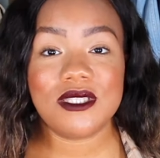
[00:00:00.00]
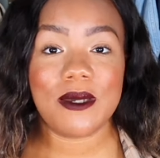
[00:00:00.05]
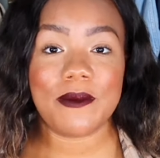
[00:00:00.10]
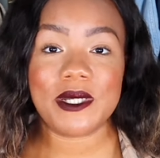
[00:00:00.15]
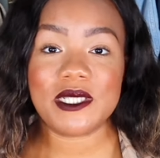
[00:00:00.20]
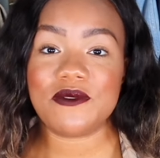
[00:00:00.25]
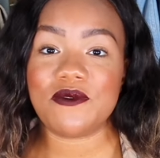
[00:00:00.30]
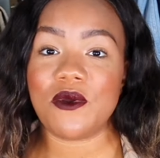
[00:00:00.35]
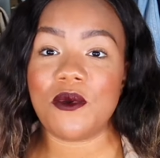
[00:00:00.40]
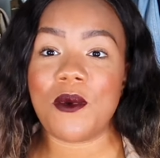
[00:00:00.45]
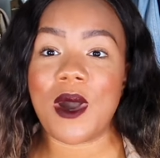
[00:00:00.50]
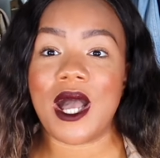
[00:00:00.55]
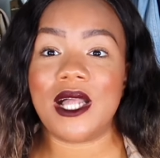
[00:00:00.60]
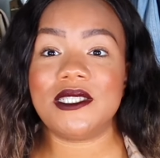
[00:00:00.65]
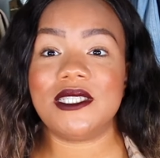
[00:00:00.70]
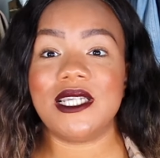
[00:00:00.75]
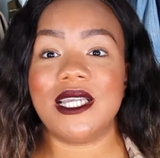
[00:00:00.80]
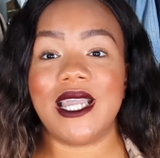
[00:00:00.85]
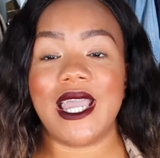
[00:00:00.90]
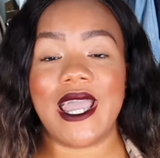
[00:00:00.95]
so much for
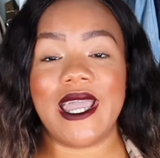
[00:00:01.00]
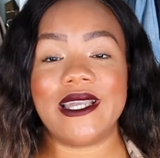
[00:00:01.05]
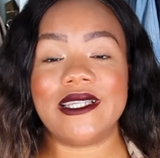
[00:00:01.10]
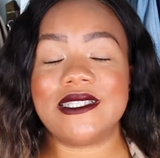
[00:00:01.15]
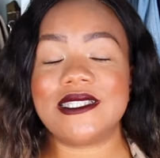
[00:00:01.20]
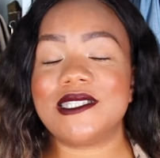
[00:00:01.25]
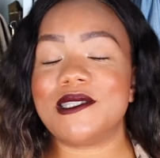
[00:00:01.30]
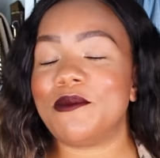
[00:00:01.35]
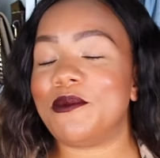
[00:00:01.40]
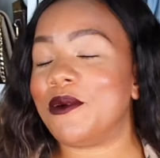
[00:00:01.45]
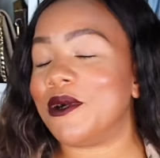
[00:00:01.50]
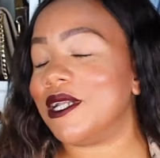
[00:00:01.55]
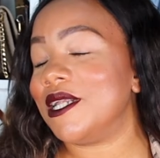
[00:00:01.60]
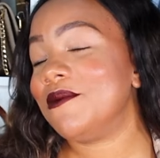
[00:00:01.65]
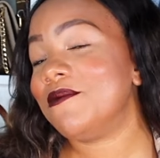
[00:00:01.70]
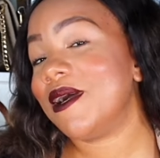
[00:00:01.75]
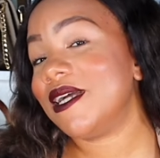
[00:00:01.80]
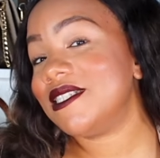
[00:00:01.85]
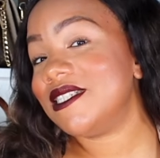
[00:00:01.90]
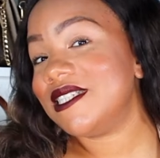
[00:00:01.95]
watching and
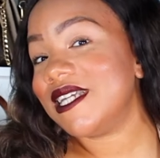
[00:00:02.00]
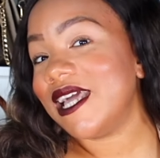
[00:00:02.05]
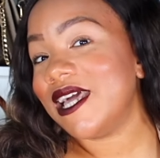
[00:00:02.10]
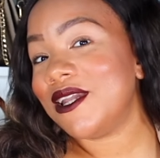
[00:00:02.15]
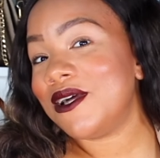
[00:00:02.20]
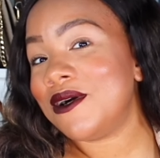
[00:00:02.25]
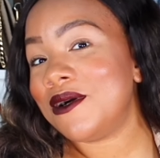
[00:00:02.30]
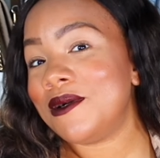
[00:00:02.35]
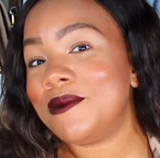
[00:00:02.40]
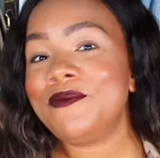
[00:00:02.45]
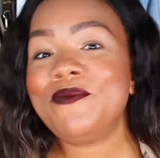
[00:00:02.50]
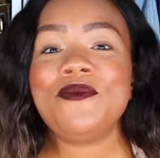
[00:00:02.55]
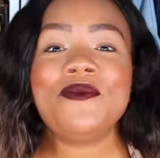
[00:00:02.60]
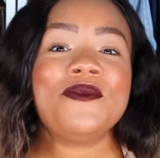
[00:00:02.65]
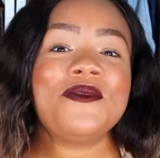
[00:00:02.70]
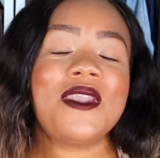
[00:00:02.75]
supporting my channel.